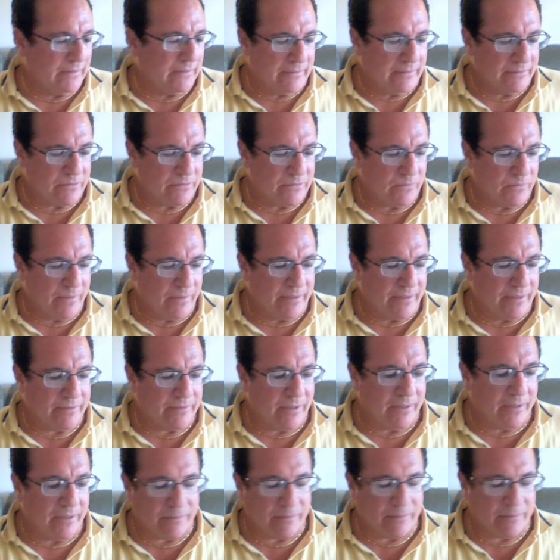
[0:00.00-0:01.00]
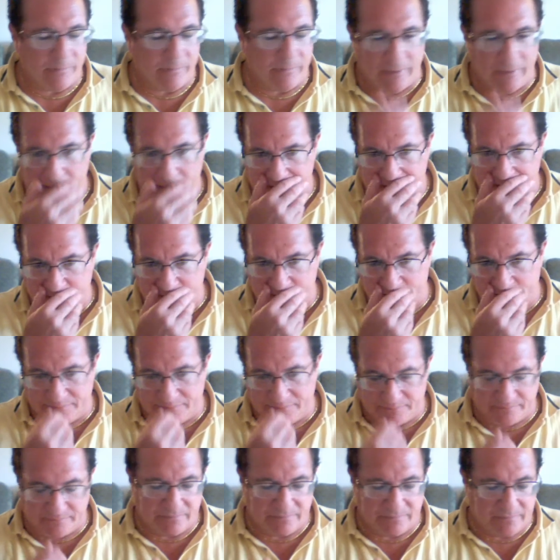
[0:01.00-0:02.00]
Just want to talk about
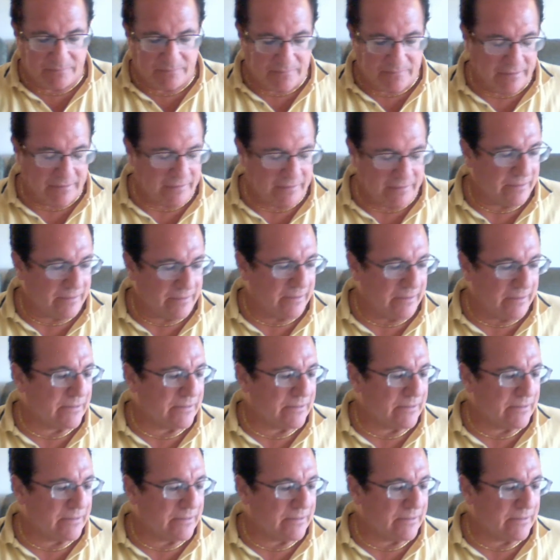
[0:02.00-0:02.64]
things